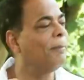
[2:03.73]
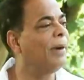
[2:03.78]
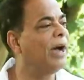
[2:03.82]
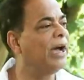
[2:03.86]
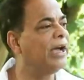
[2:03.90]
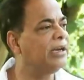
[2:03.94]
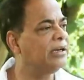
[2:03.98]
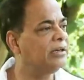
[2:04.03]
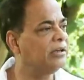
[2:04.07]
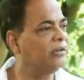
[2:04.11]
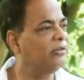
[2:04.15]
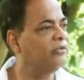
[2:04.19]

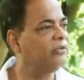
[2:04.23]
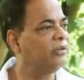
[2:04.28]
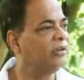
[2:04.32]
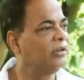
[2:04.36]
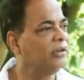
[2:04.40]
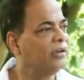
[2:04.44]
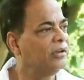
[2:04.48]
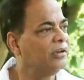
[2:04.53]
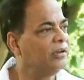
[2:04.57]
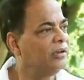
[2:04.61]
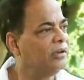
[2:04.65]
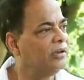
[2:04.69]
minds
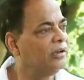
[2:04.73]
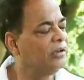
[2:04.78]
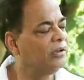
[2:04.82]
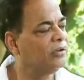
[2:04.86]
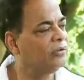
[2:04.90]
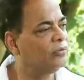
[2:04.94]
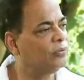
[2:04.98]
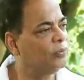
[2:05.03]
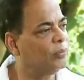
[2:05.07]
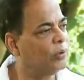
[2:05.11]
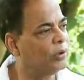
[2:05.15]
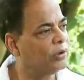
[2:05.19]

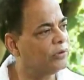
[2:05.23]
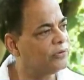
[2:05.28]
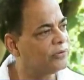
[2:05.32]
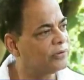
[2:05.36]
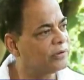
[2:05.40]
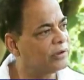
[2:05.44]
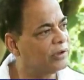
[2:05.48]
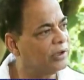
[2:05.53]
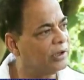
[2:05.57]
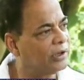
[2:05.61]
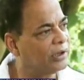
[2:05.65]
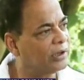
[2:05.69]
is what's
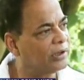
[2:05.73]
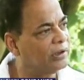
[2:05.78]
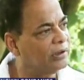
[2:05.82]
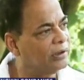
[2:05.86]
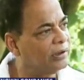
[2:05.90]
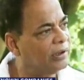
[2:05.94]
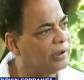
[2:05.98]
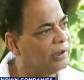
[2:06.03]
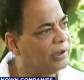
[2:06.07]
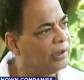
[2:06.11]
critical.